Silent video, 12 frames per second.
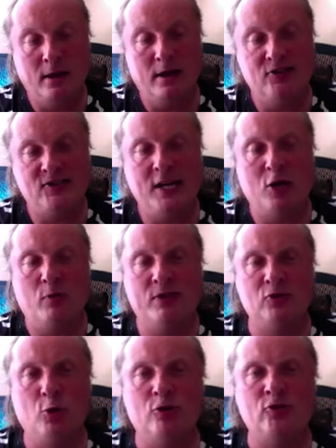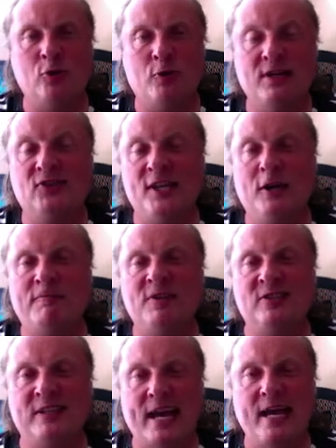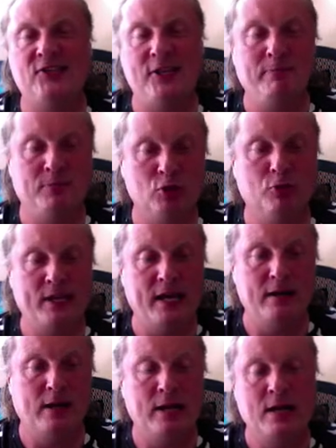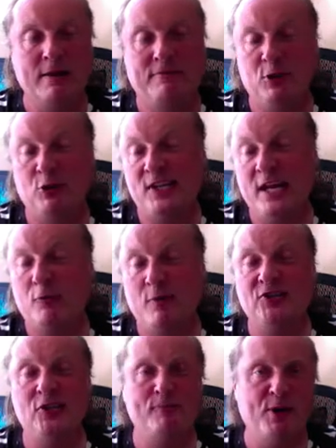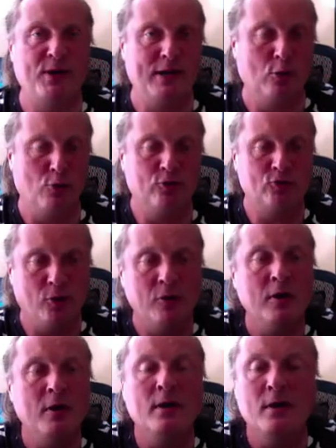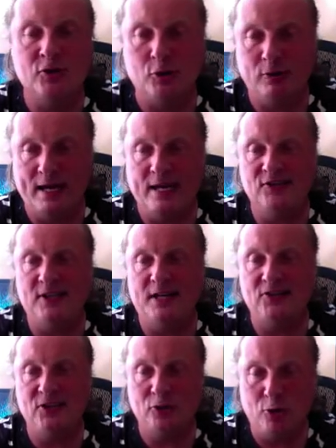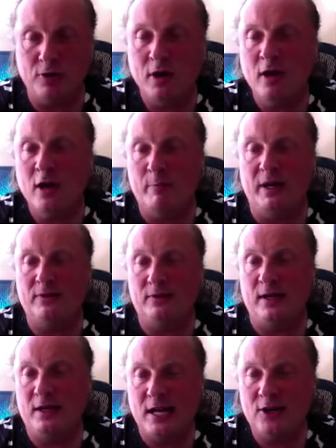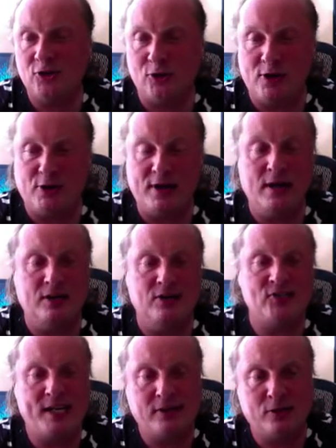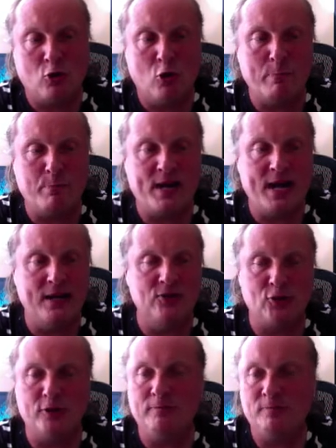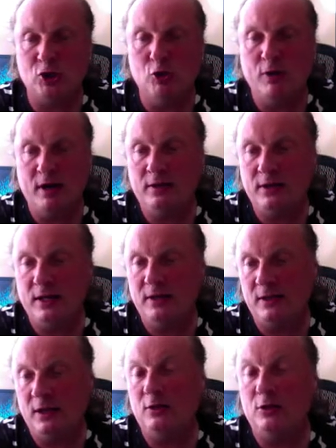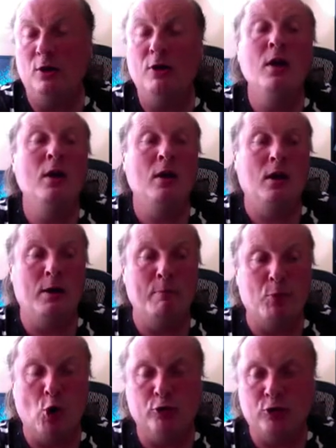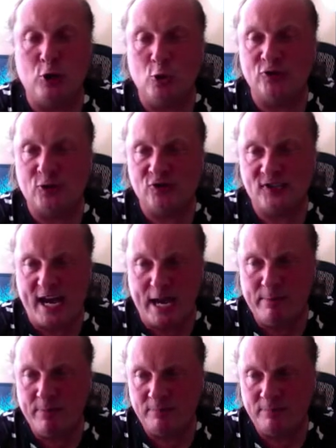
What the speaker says: sequence also itself is lazy. So then if the sequence is very long, so laziness is good. But dictionary and set comprehension, so both use the same